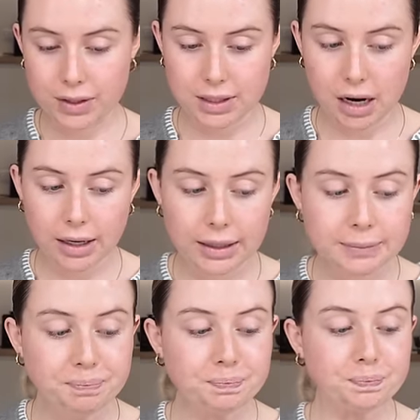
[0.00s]
this
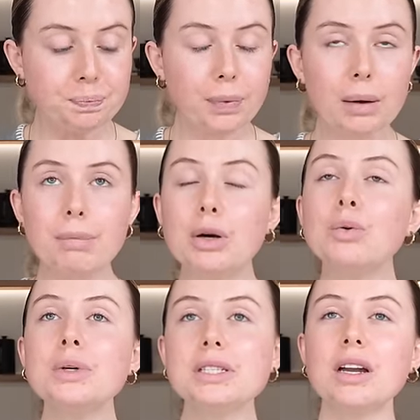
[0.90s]
diet but it
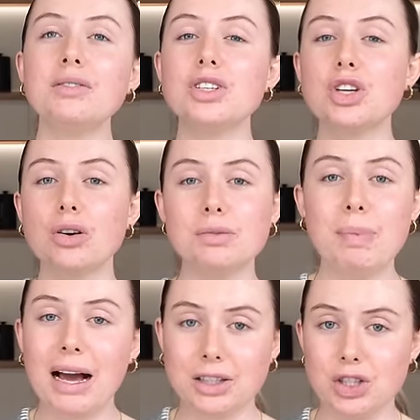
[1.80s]
always kind of just goes
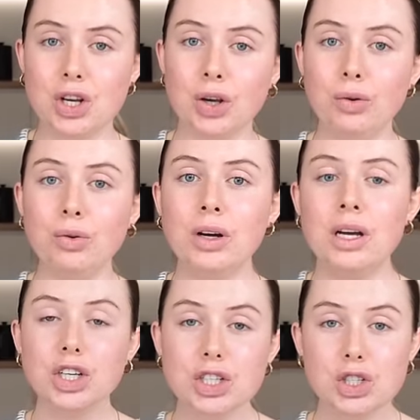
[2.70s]
back to a
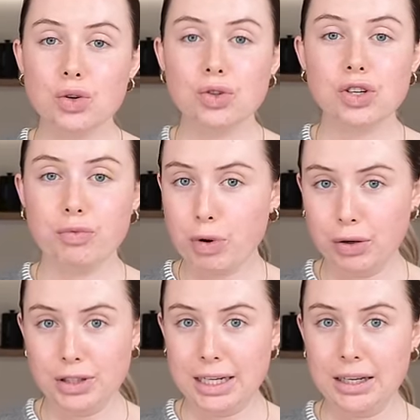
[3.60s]
good source of
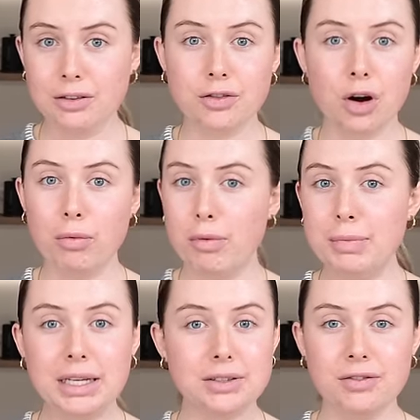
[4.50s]
protein from
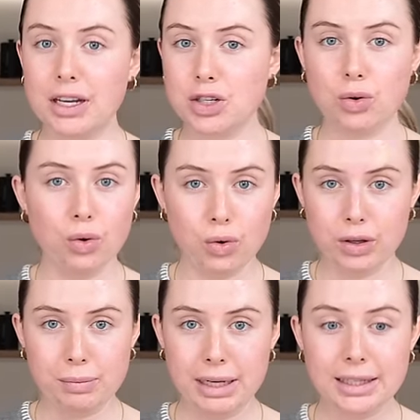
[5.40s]
meat, fish, or
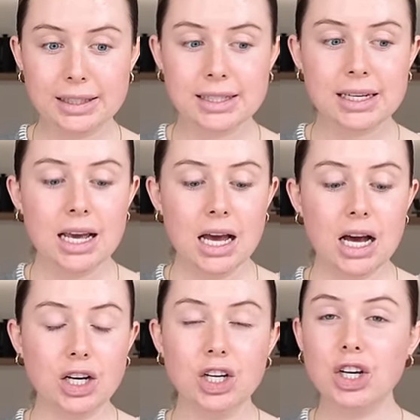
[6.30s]
organ meats,
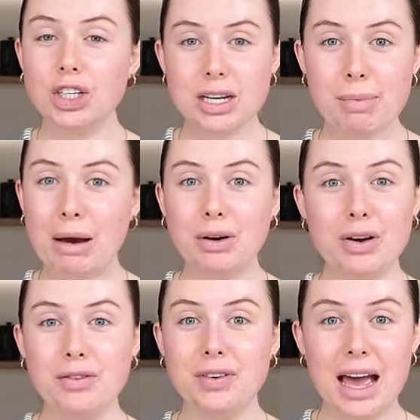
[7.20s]
a good amount
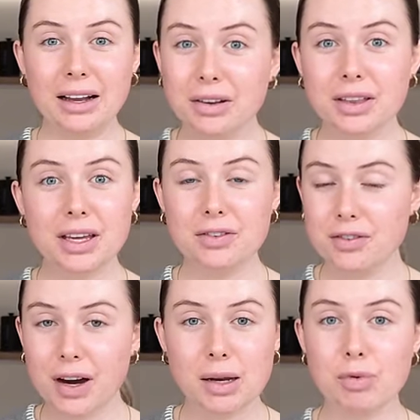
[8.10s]
of healthy,
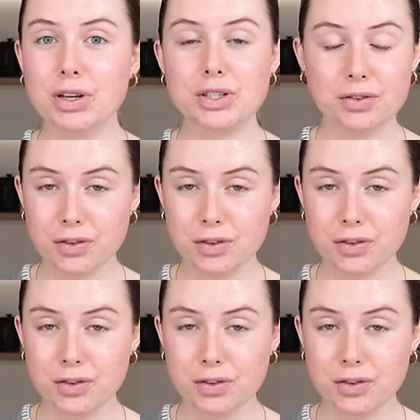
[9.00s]
fibrous